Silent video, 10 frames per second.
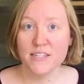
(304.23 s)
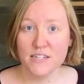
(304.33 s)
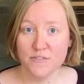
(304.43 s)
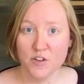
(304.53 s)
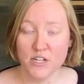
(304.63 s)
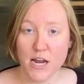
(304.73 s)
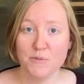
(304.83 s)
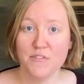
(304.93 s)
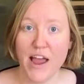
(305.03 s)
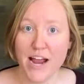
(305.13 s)
the different
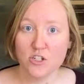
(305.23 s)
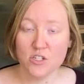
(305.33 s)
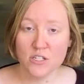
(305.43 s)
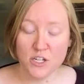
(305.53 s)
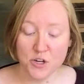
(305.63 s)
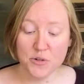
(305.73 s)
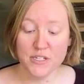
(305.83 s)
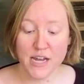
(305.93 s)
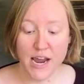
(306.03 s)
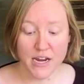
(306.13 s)
types of actions that you can
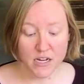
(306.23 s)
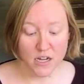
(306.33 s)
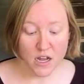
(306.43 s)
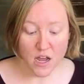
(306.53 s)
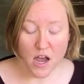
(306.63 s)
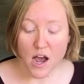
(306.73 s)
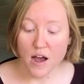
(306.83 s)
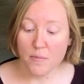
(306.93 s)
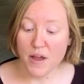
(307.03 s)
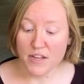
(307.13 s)
take.
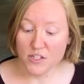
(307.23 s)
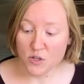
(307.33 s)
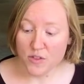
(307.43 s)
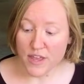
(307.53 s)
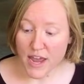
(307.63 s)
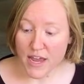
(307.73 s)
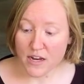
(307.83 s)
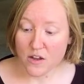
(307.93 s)
And so then